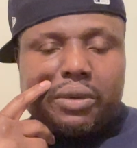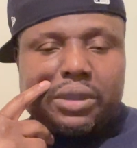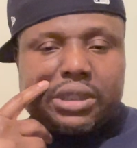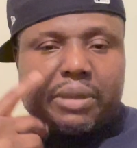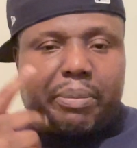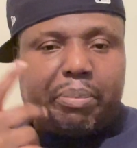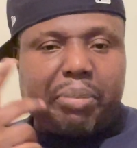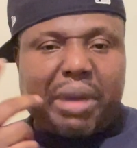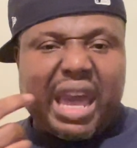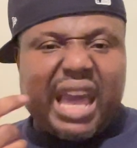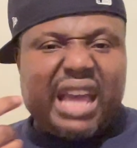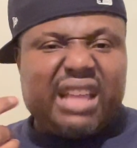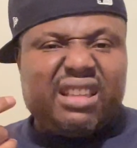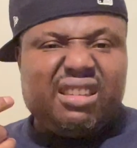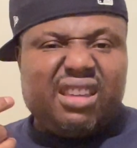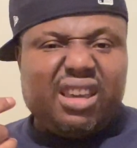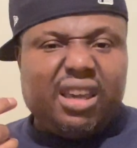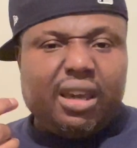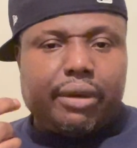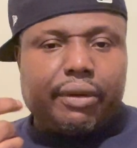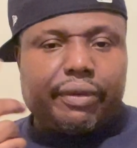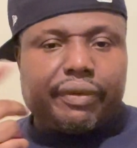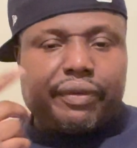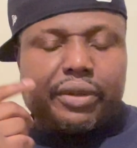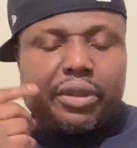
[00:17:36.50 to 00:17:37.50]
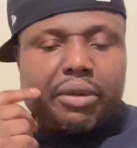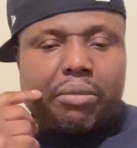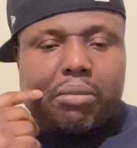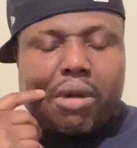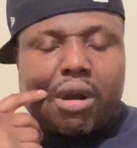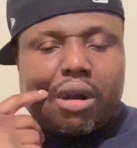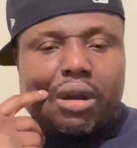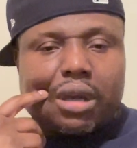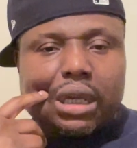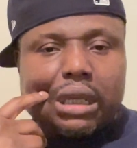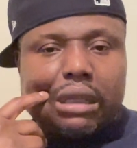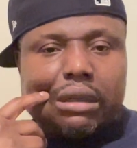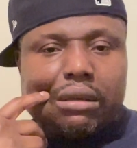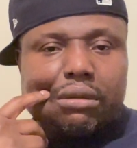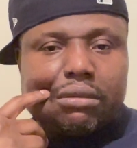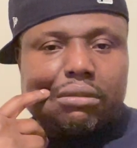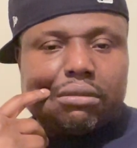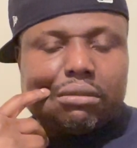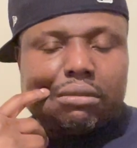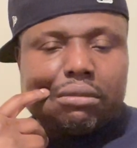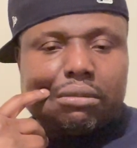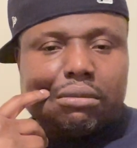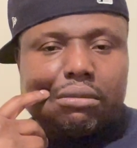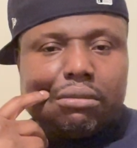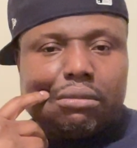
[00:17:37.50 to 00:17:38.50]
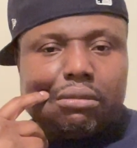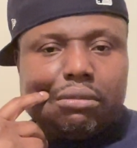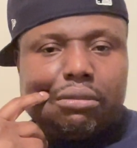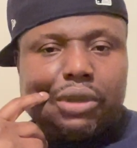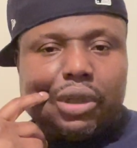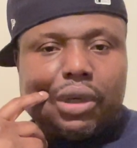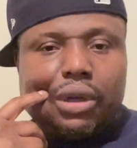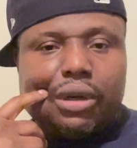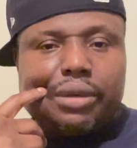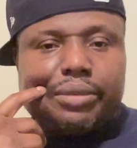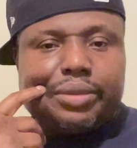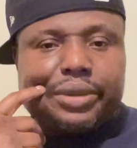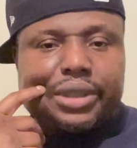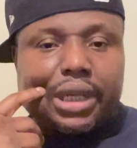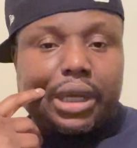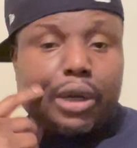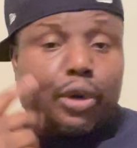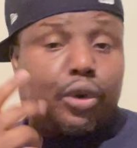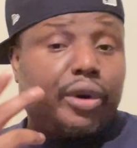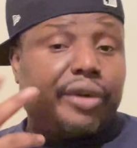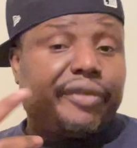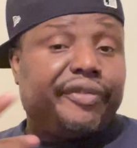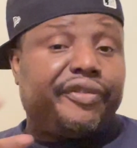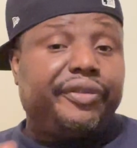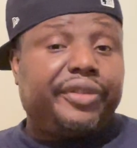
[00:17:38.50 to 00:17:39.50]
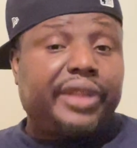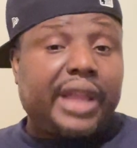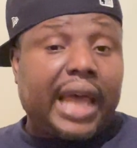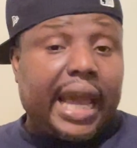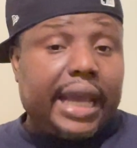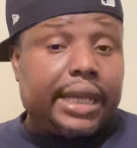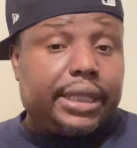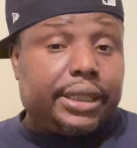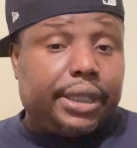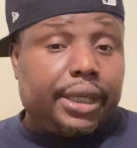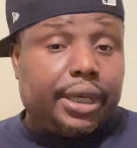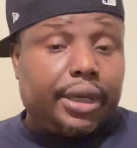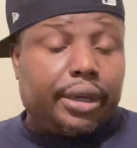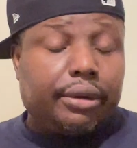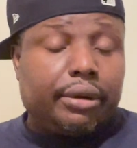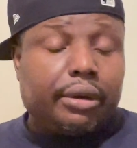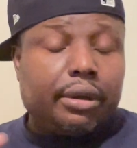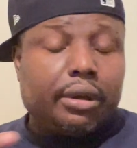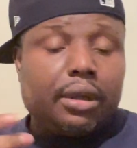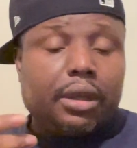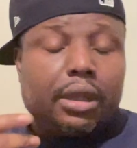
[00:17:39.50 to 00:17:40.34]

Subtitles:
bad year for the market. You know what I'm saying? Or a flat year.